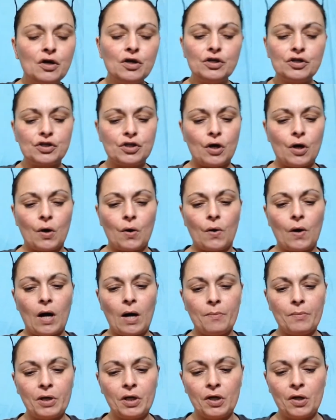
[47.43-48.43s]
So
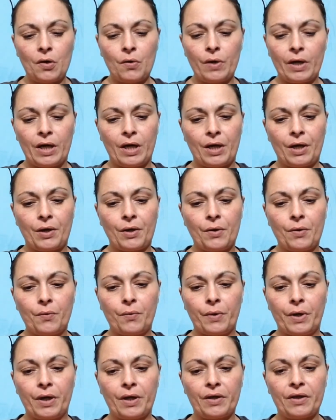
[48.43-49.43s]
I'm going to go in
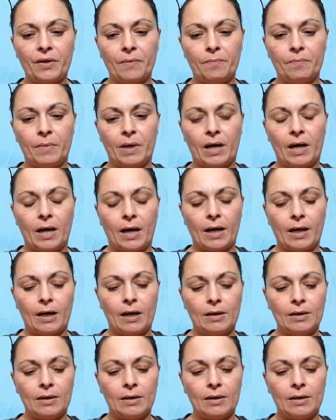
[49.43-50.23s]
with my